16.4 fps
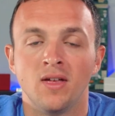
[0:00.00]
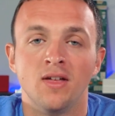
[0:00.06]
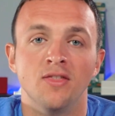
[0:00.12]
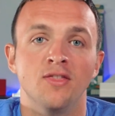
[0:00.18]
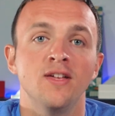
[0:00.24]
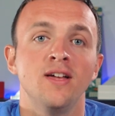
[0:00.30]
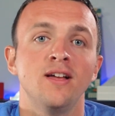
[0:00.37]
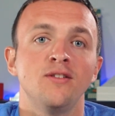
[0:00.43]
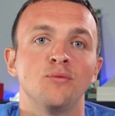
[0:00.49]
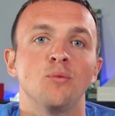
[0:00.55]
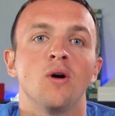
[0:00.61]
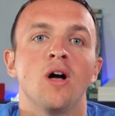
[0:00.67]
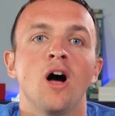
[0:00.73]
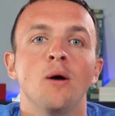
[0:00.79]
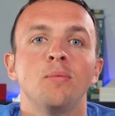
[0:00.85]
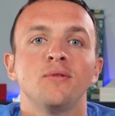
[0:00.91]
This will
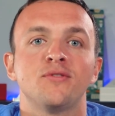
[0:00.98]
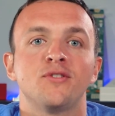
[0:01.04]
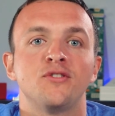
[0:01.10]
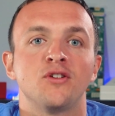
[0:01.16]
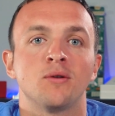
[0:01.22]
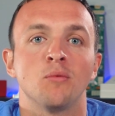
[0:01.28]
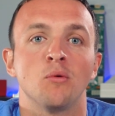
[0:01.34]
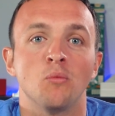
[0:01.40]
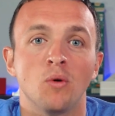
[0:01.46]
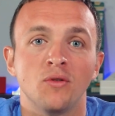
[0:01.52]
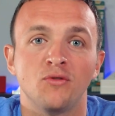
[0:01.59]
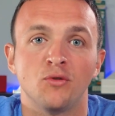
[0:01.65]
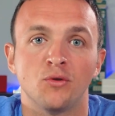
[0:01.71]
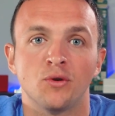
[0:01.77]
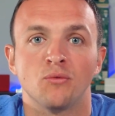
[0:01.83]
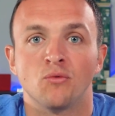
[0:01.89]
help us determine what
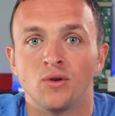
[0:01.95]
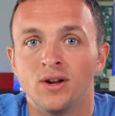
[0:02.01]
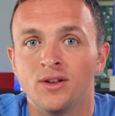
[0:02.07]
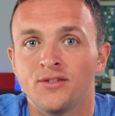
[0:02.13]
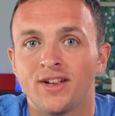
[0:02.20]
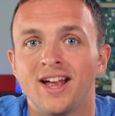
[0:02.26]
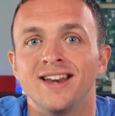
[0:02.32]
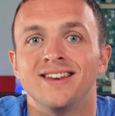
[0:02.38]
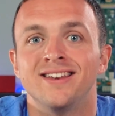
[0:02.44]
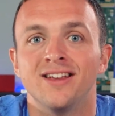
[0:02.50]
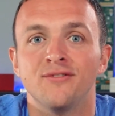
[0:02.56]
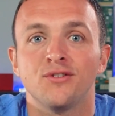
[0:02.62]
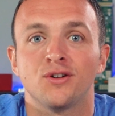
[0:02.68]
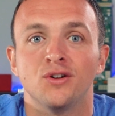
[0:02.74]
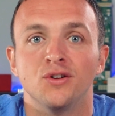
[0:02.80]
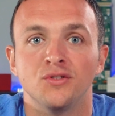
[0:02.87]
sort of risk and
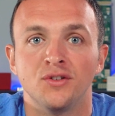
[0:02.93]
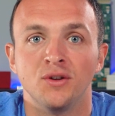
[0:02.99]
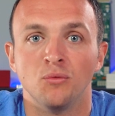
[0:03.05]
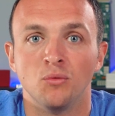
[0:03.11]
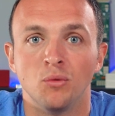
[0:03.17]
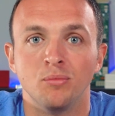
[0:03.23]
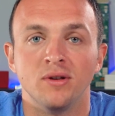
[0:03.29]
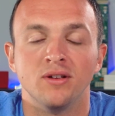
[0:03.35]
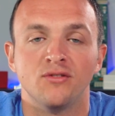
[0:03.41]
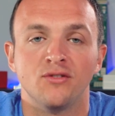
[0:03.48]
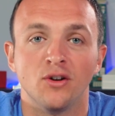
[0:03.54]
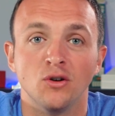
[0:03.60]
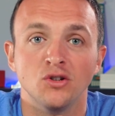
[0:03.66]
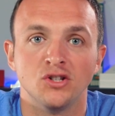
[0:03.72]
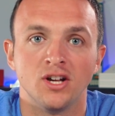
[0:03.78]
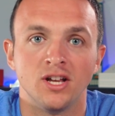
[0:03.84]
difficulty will be
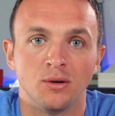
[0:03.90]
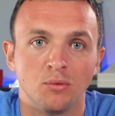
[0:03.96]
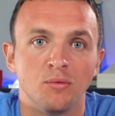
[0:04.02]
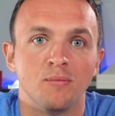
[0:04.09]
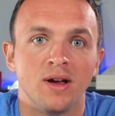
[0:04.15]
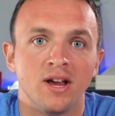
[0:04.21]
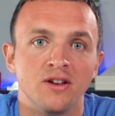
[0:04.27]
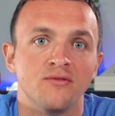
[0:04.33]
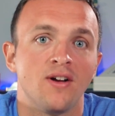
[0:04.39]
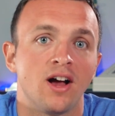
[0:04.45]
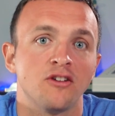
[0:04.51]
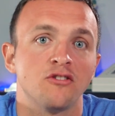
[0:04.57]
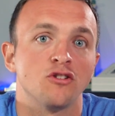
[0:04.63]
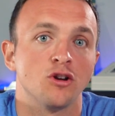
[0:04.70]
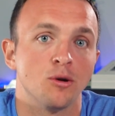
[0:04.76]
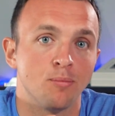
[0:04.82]
associated with
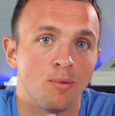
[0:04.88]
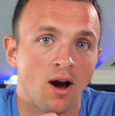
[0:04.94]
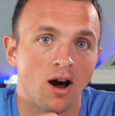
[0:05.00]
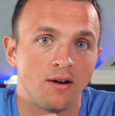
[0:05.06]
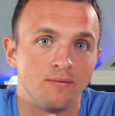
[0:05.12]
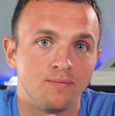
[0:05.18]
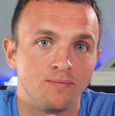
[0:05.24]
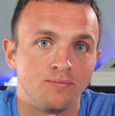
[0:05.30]
manufacturing your part.